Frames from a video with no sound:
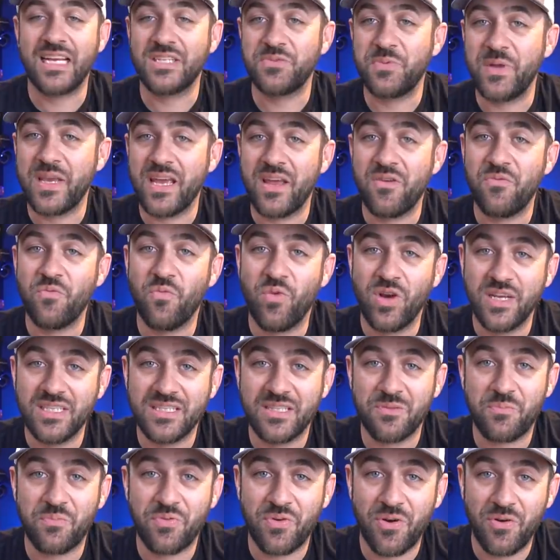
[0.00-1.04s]
Last weekend
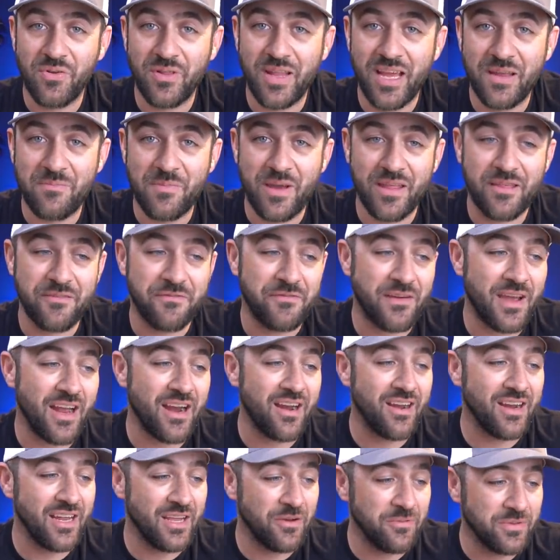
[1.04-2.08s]
was Proline by the
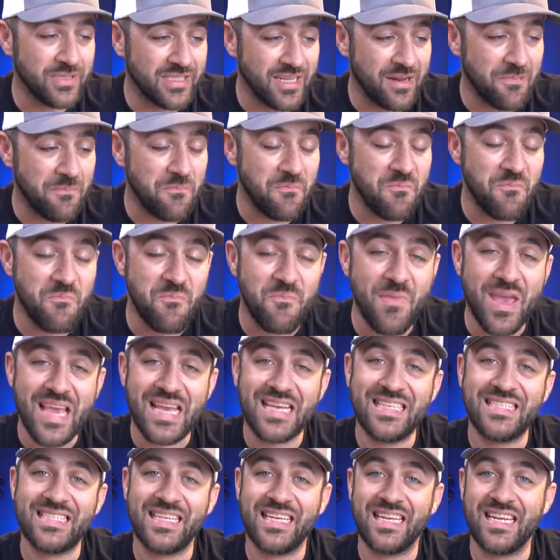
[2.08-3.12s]
Fire. It was an
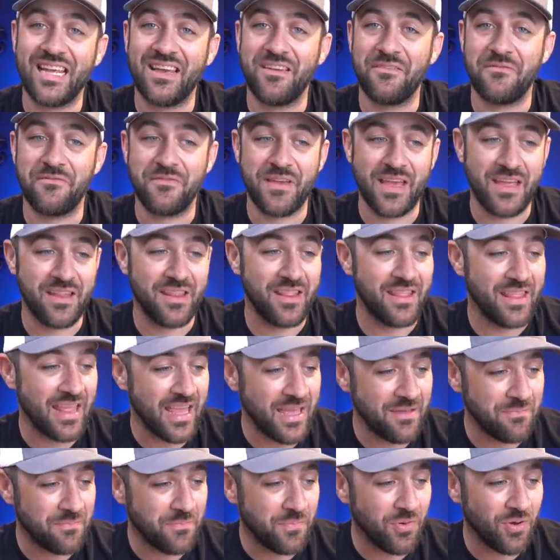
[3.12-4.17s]
amazing event.
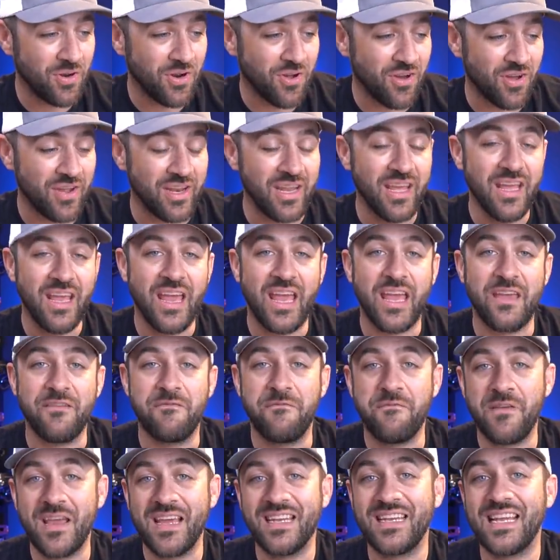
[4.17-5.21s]
They put on a
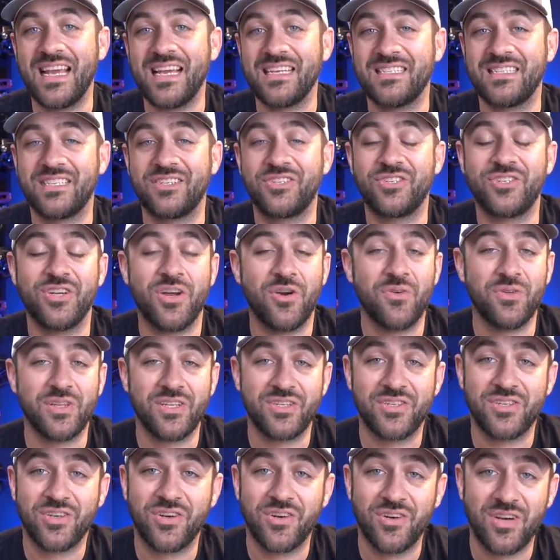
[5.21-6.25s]
fantastic show and
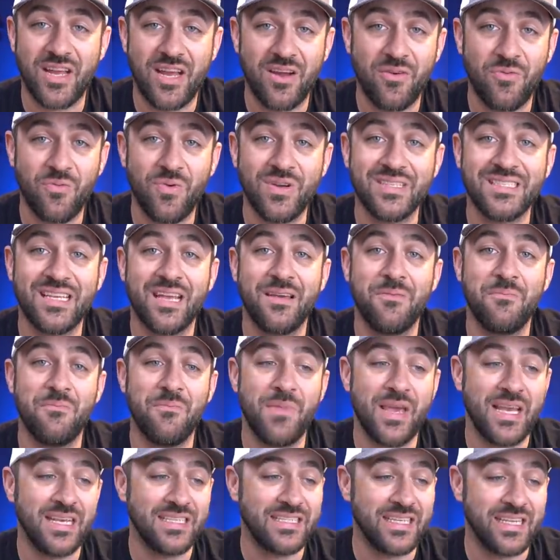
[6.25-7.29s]
the turnout was
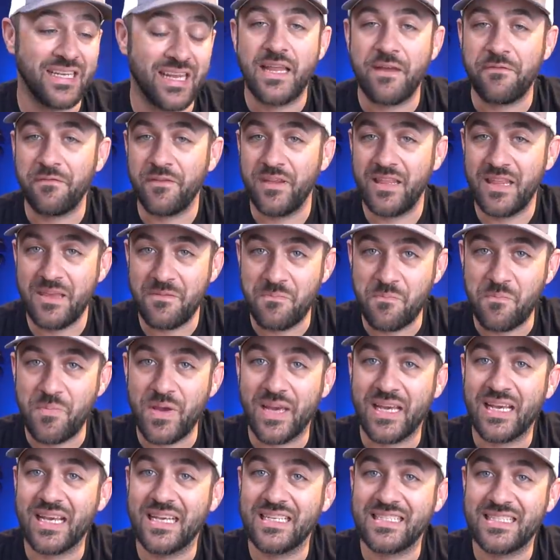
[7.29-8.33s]
amazing. Definitely the
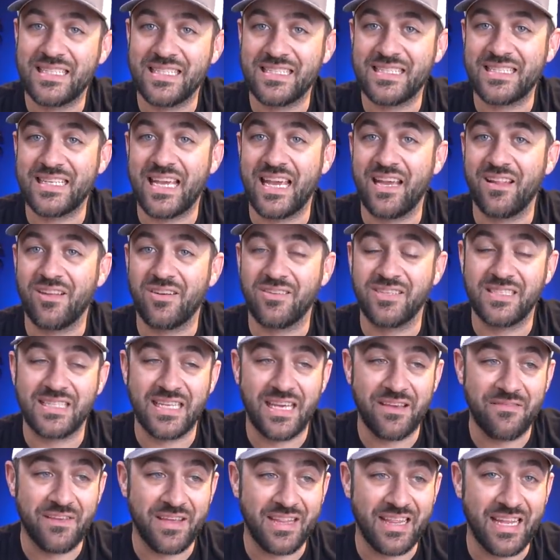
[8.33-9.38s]
biggest scale
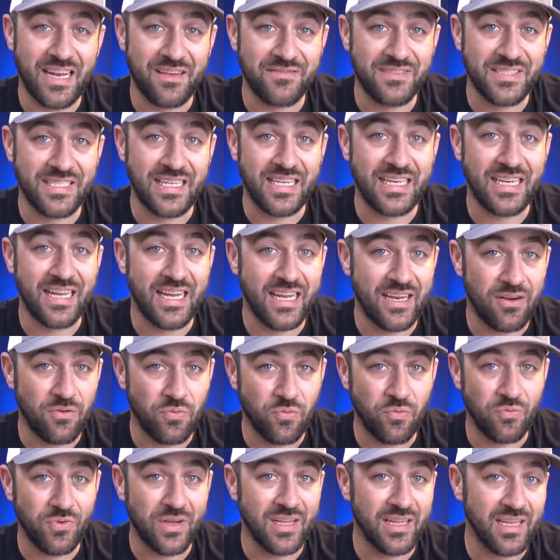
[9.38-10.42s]
RC event that I've seen in a
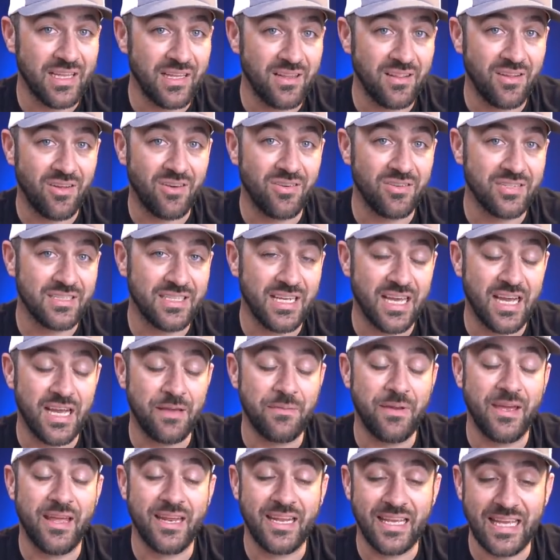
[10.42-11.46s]
really long
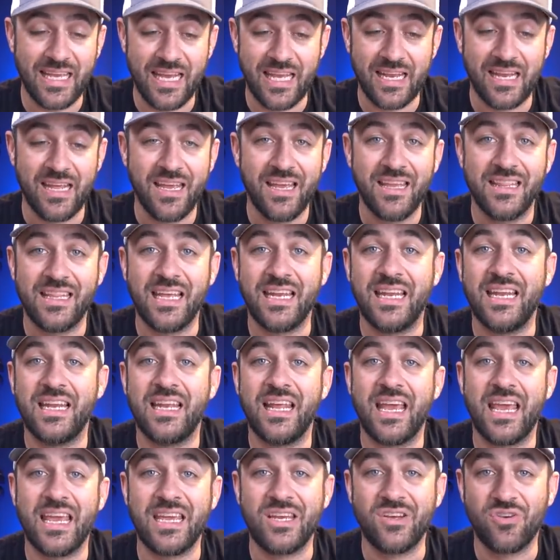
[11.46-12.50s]
time. And again, they
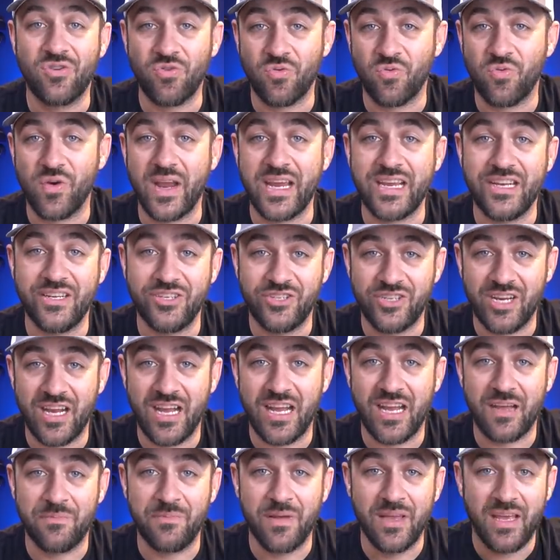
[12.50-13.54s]
did a great
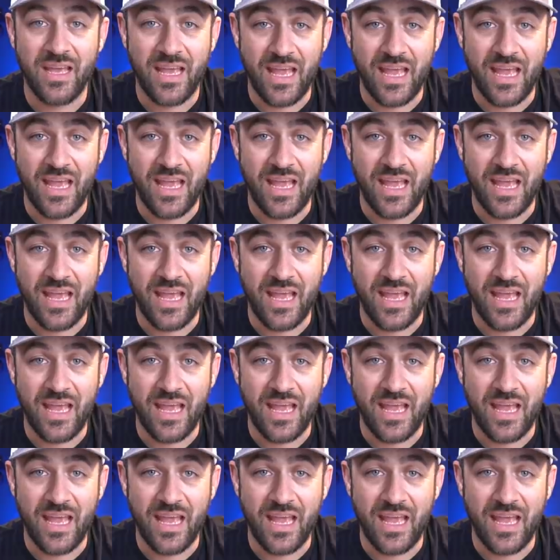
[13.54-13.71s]
job